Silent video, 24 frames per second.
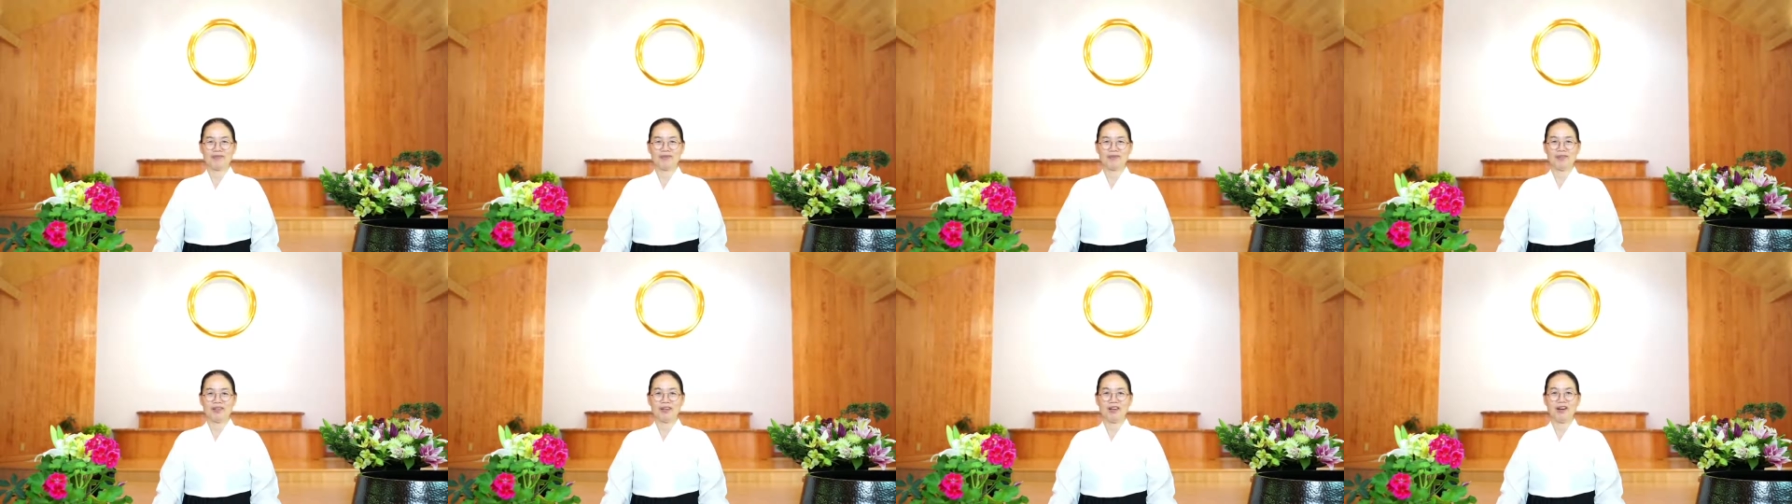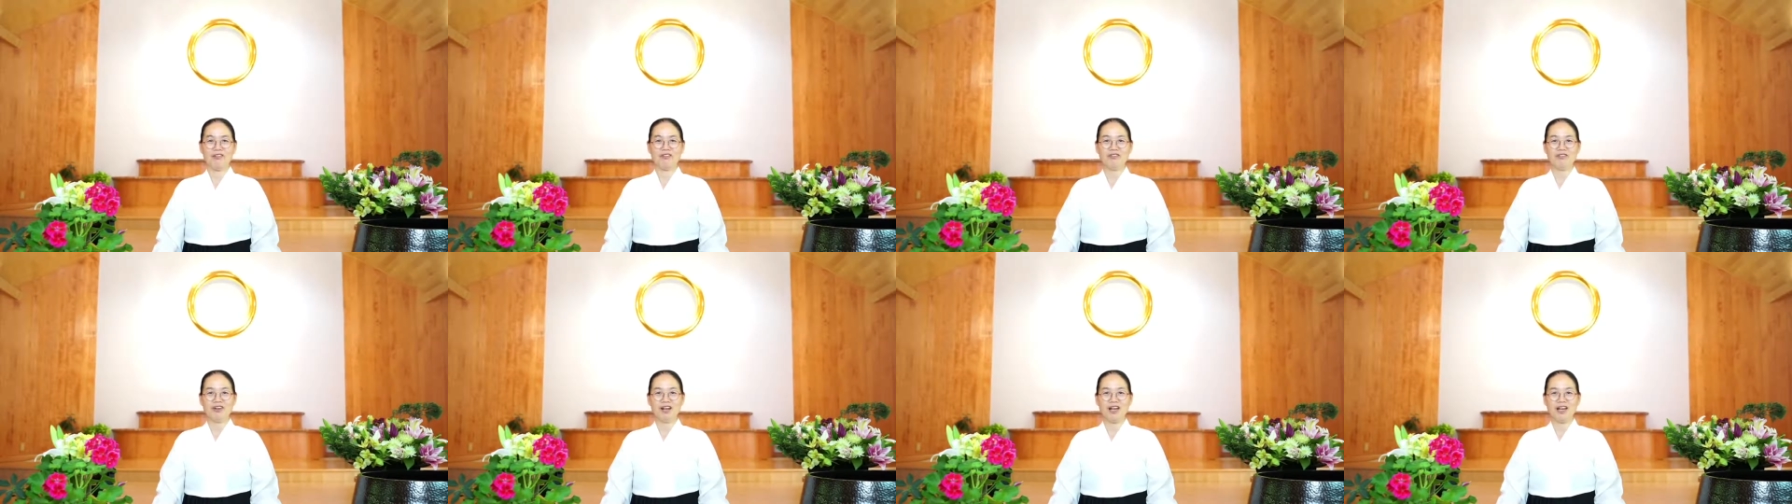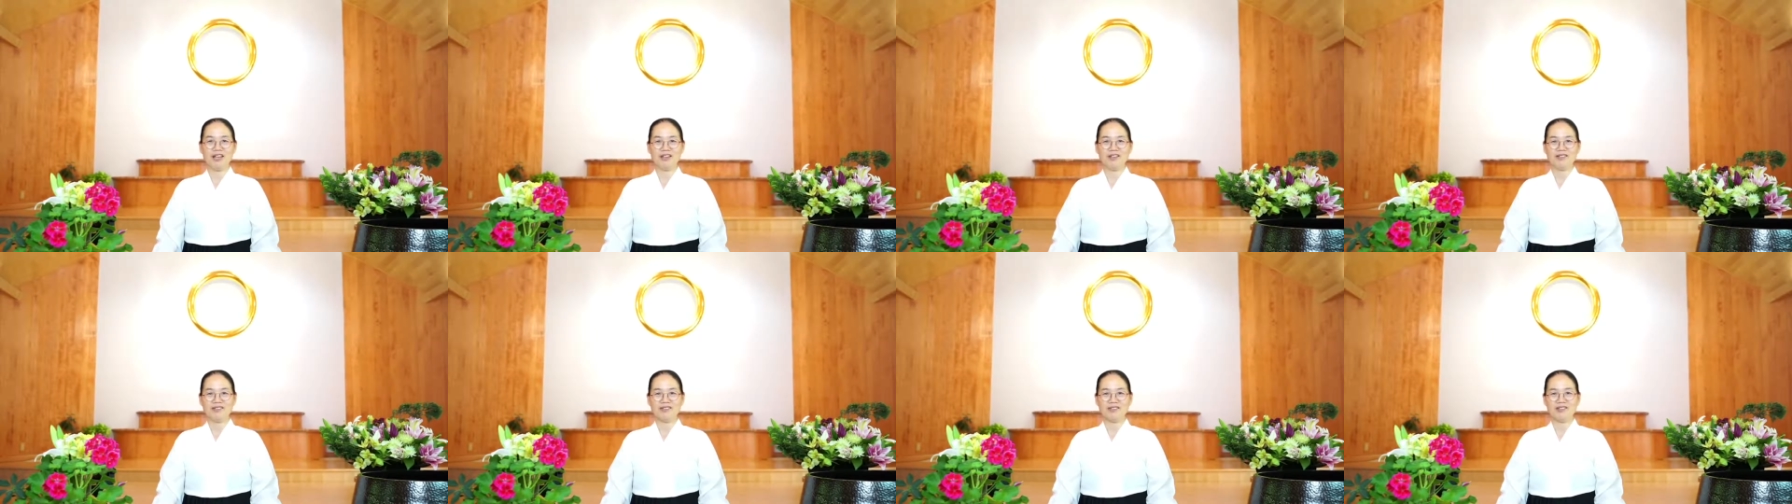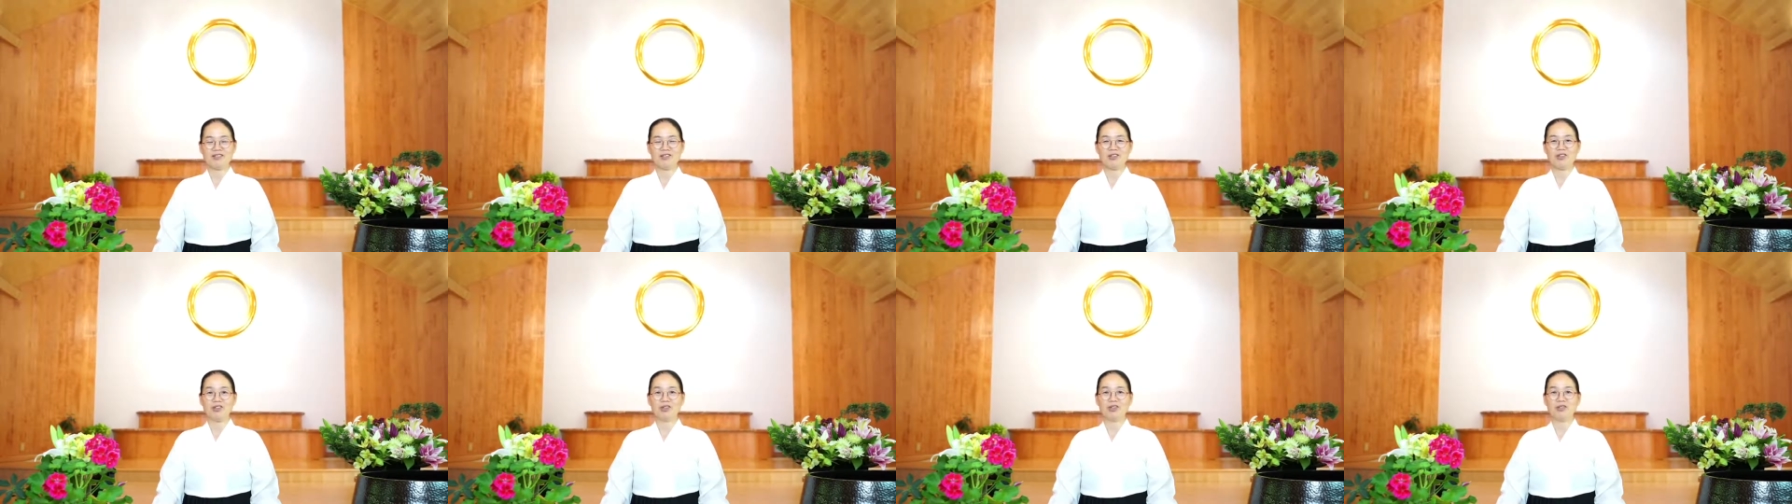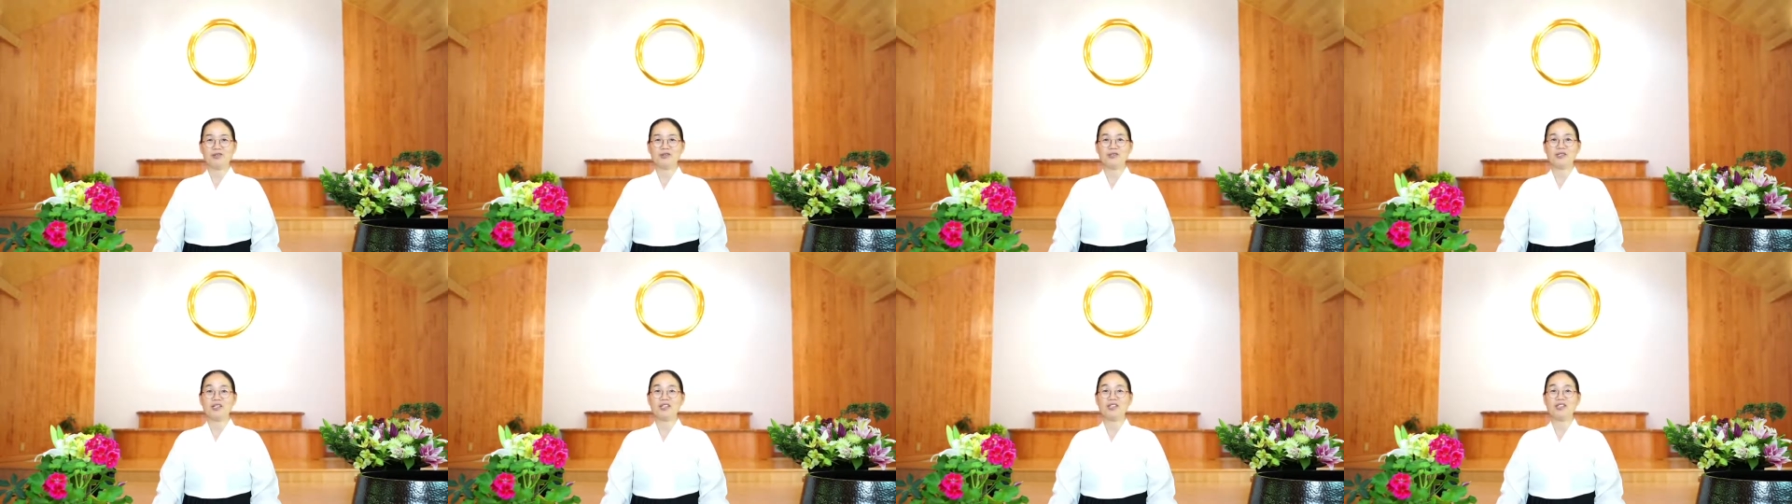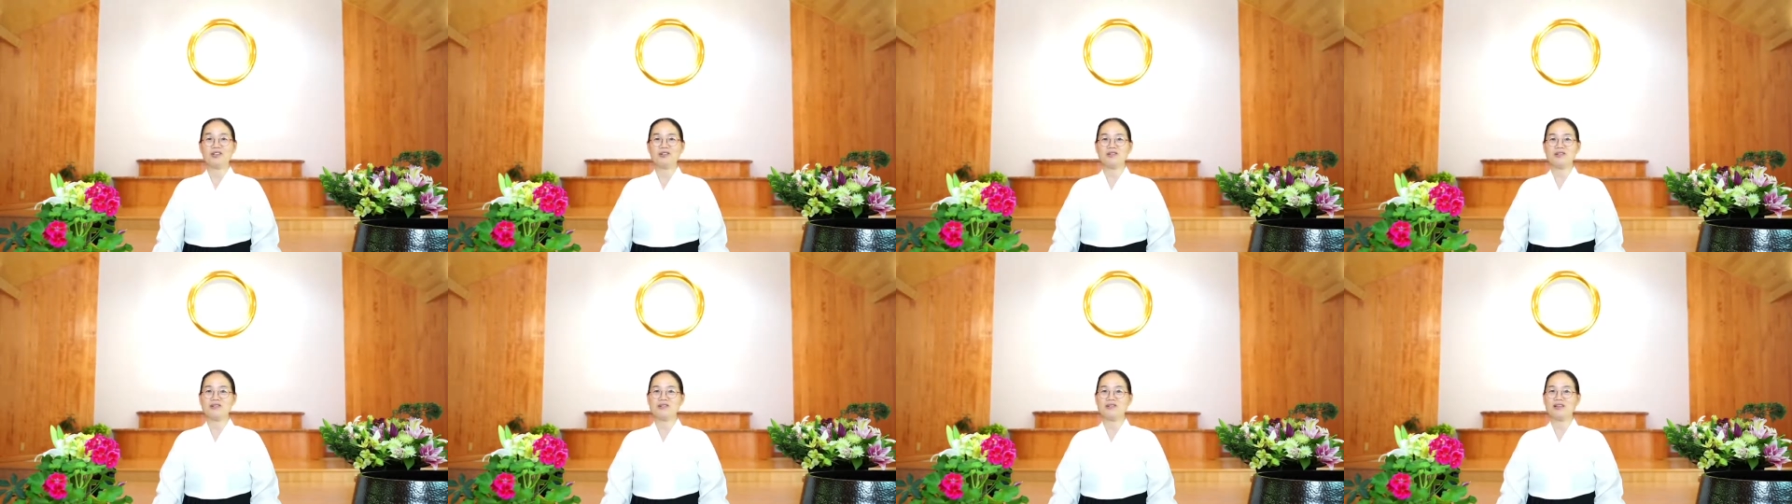Dear friends, do you see
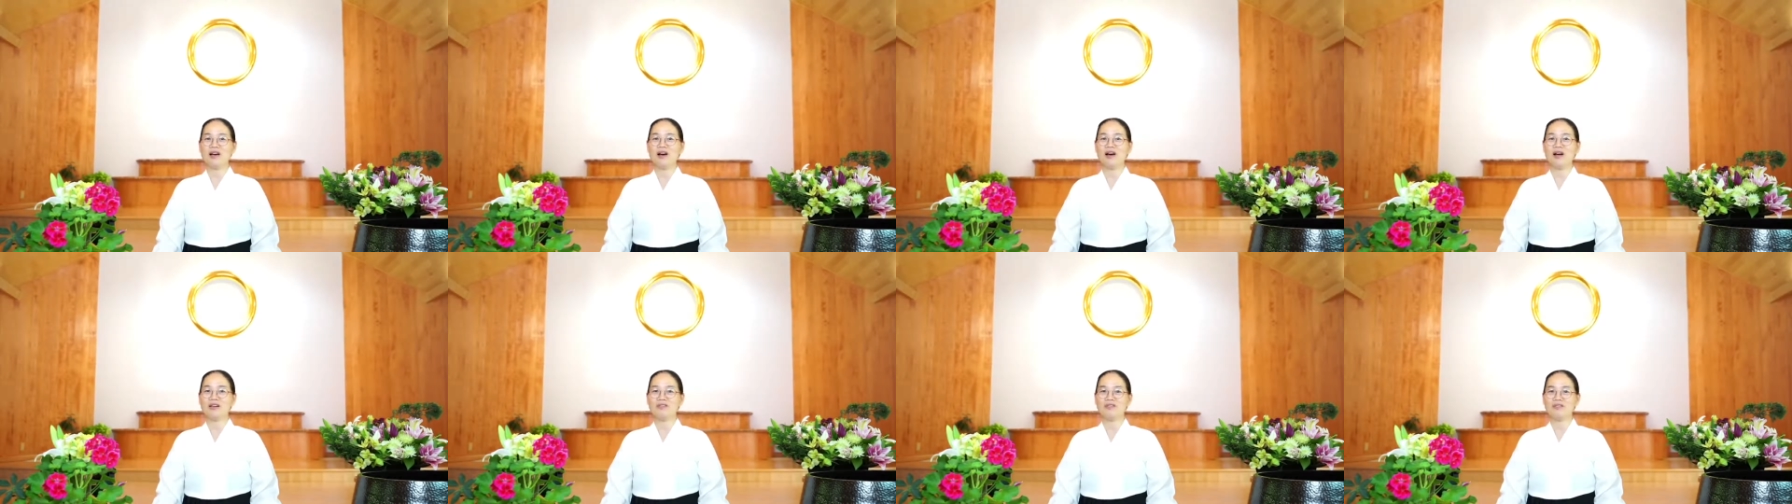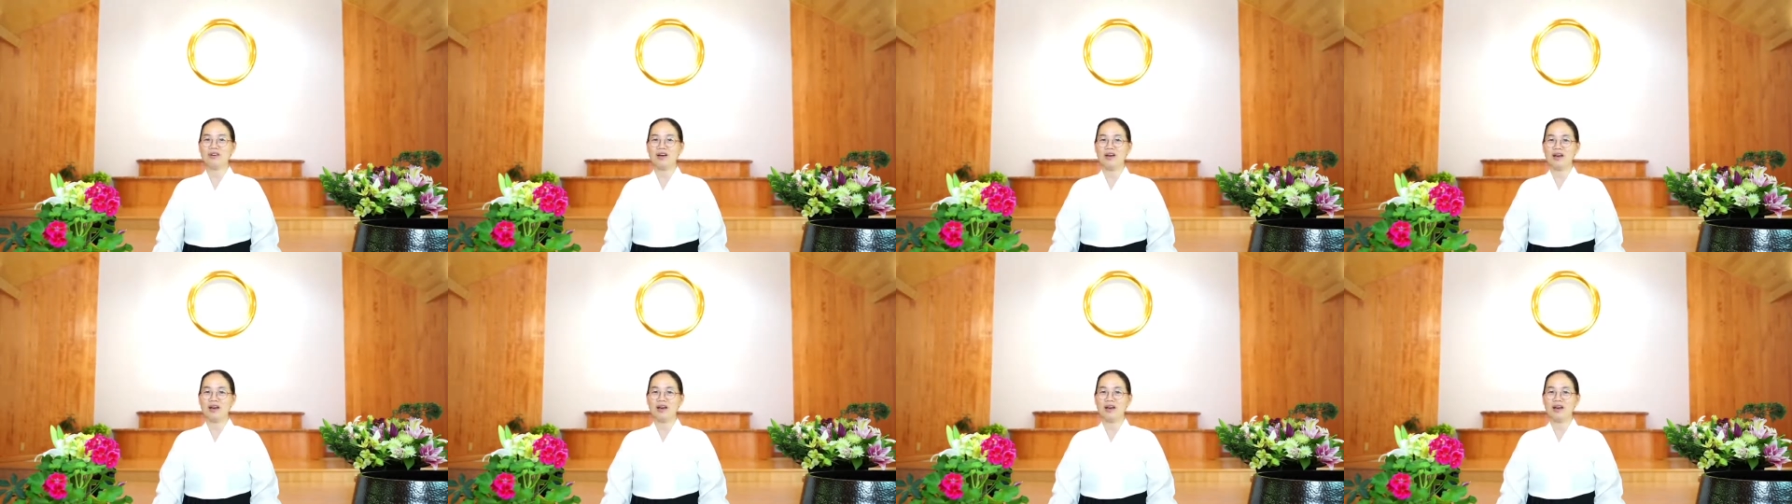yourself